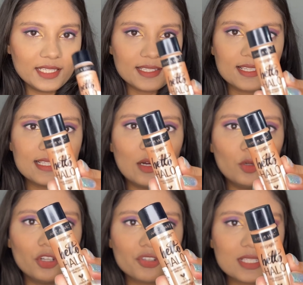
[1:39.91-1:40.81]
This is how
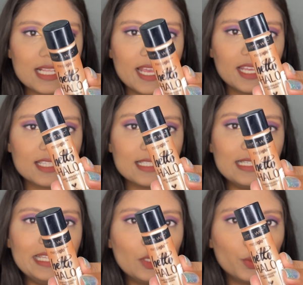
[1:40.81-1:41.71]
it looks like. It's a
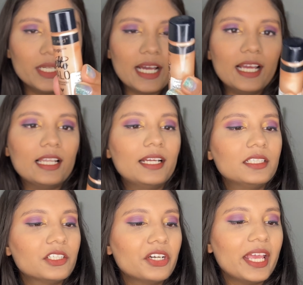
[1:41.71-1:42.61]
liquid
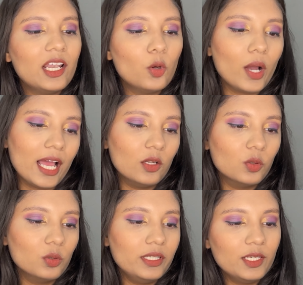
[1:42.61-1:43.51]
highlighter, Hello
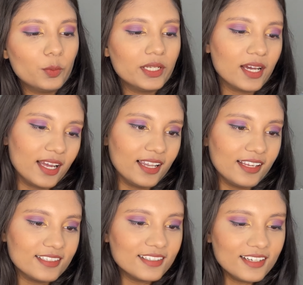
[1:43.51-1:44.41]
Halo liquid
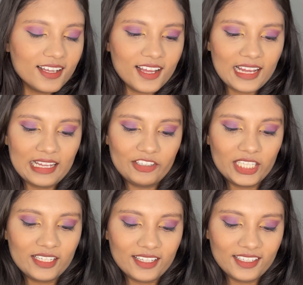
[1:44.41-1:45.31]
highlighter. I
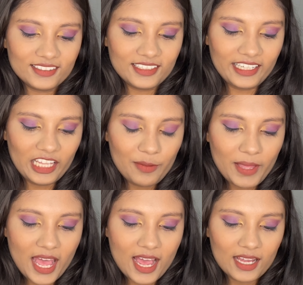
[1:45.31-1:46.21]
really like the name,
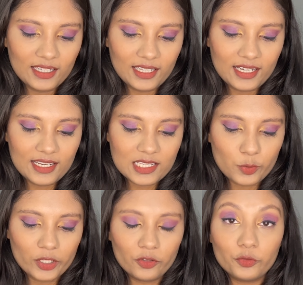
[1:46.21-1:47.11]
and it is
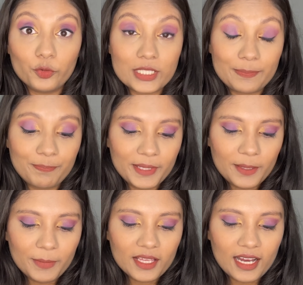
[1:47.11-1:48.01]
one of those
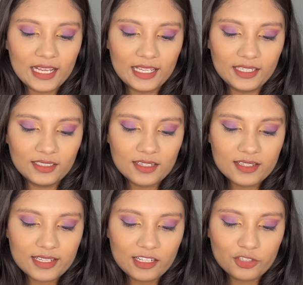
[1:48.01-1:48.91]
beaming
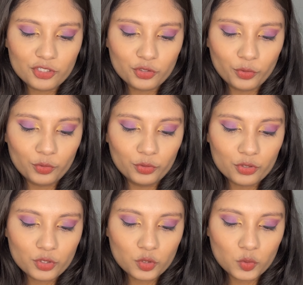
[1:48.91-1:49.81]
highlighters. I'll just show you the
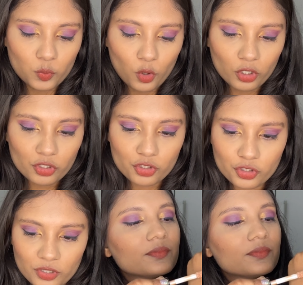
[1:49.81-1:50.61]
swatch.